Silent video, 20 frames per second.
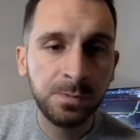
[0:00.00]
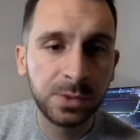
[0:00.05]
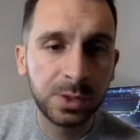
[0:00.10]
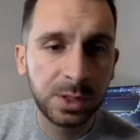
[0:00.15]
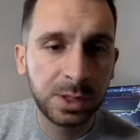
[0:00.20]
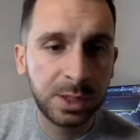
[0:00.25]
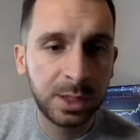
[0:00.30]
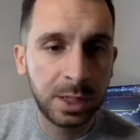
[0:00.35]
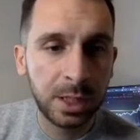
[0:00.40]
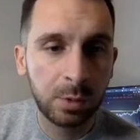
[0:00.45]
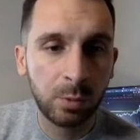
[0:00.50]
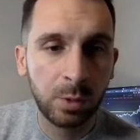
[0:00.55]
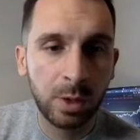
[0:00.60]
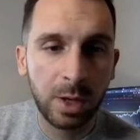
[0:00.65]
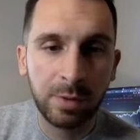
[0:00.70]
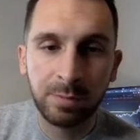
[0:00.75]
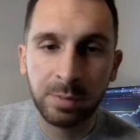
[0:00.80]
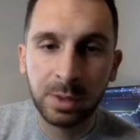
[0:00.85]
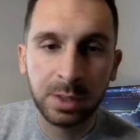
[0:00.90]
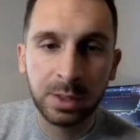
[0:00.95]
here we
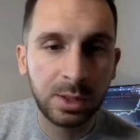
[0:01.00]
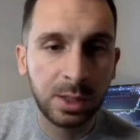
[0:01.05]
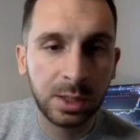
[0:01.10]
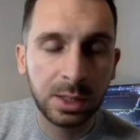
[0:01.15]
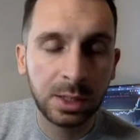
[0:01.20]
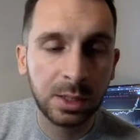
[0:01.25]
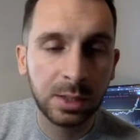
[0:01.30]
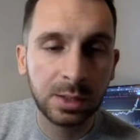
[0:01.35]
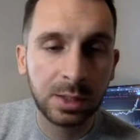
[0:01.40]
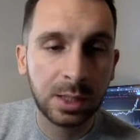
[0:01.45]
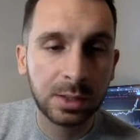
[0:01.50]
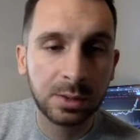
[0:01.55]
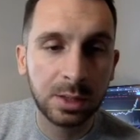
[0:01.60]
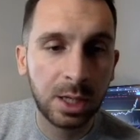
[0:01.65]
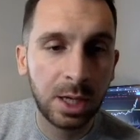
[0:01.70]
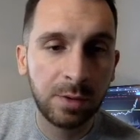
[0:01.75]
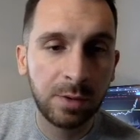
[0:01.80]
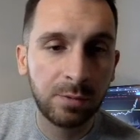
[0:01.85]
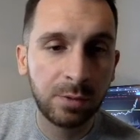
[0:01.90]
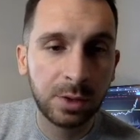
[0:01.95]
have been thinking that
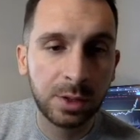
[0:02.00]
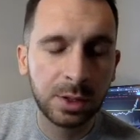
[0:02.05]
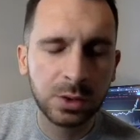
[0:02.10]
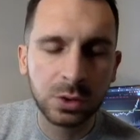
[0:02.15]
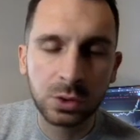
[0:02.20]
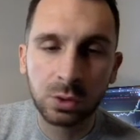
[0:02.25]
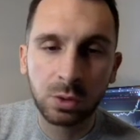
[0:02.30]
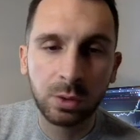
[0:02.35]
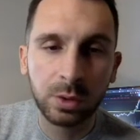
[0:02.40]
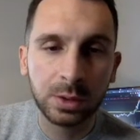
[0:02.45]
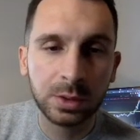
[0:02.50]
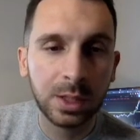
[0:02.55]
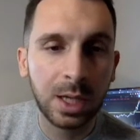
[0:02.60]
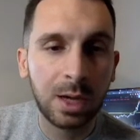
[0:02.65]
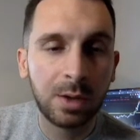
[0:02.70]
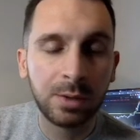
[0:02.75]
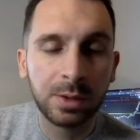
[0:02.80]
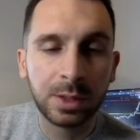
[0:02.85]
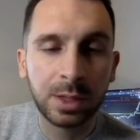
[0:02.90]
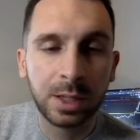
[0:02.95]
everything is going
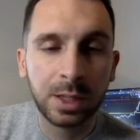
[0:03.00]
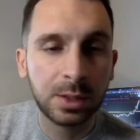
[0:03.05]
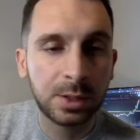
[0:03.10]
down again.